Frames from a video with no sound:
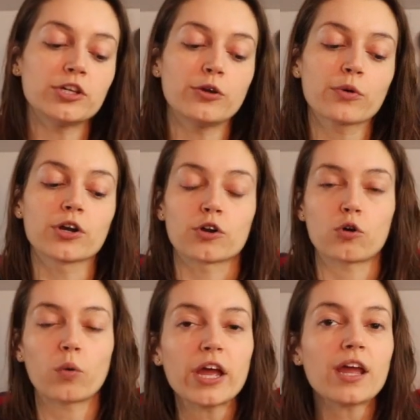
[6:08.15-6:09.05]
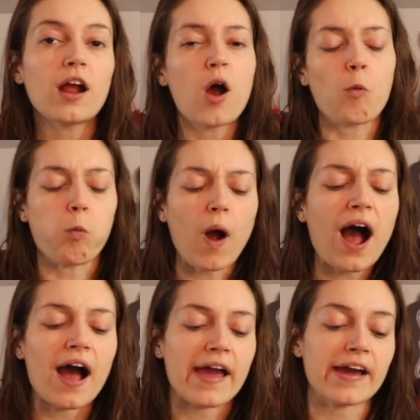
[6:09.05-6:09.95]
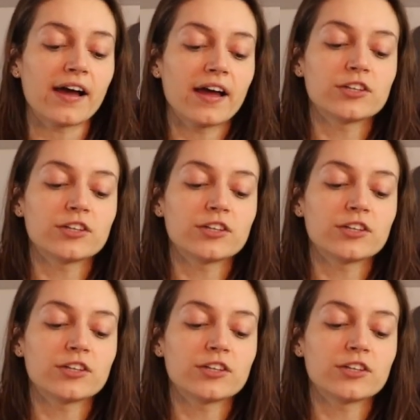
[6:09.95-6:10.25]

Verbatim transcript: You were going to quit? Why?